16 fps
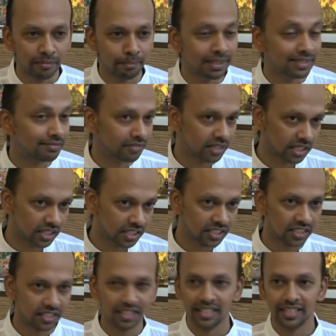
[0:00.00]

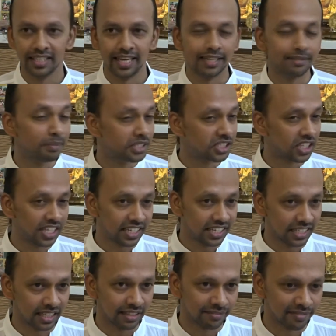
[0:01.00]
buzzword,
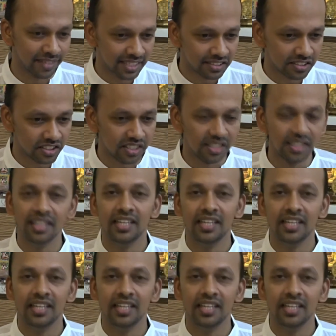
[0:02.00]
especially in the West.